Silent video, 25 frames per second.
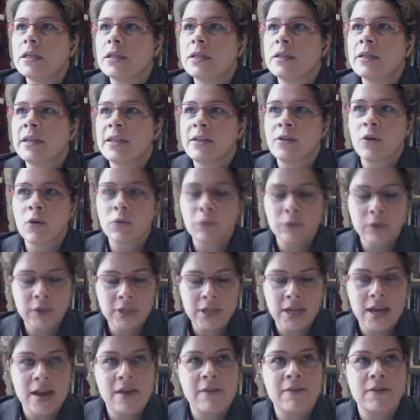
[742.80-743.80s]
they don't
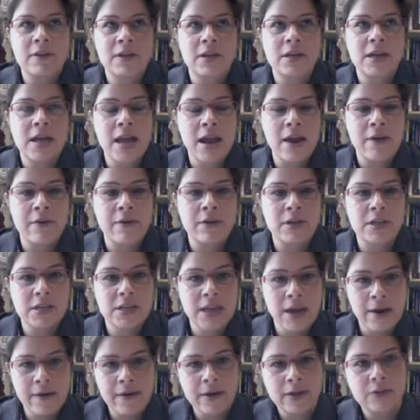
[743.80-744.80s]
really have an inherent
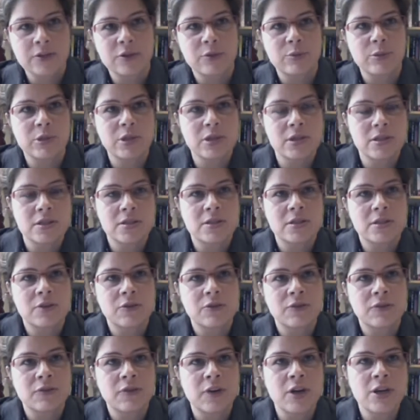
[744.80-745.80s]
character, because their
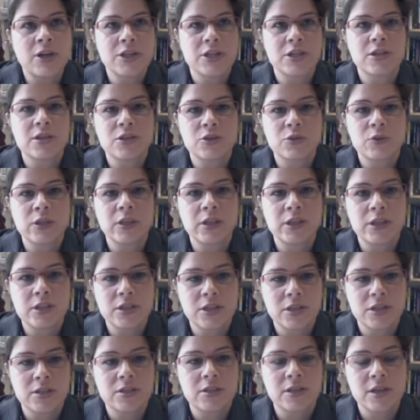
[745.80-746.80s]
function is really
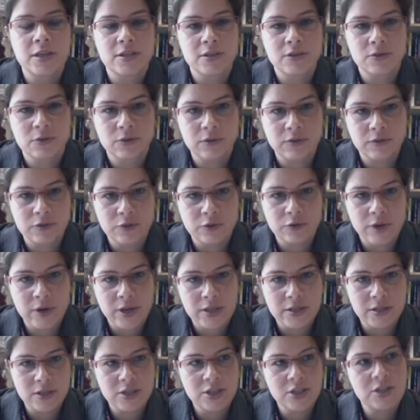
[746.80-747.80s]
just as a sort of
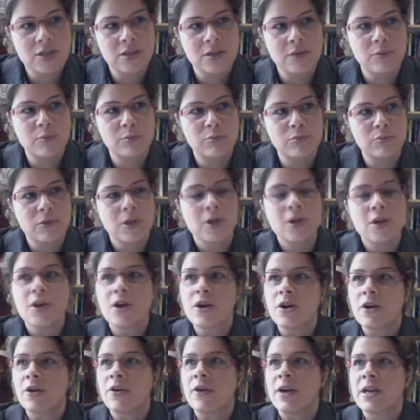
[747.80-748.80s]
transition,
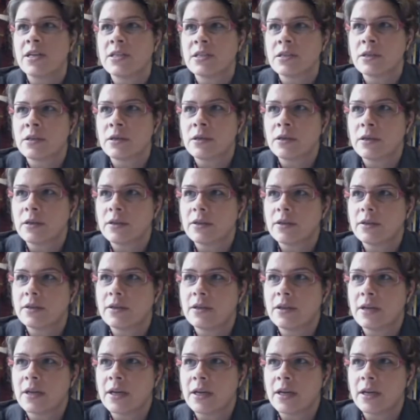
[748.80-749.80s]
or
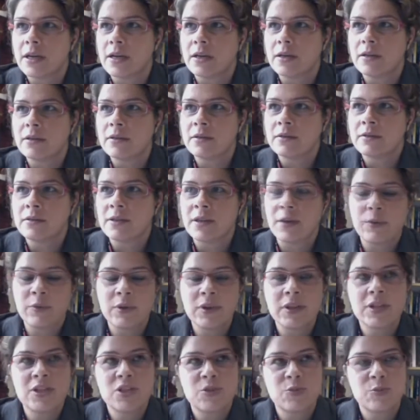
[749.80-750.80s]
they
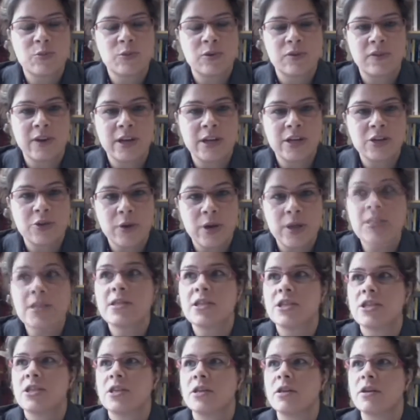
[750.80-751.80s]
really just provide
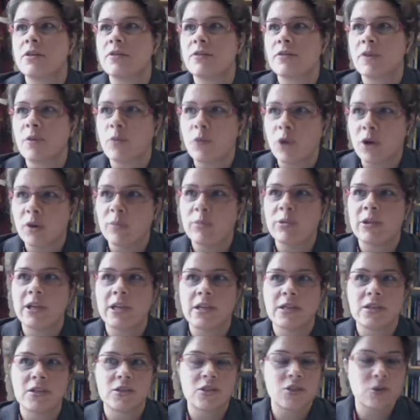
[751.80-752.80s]
transition from one
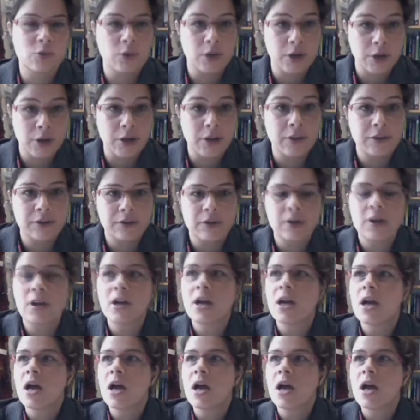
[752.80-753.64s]
place to another.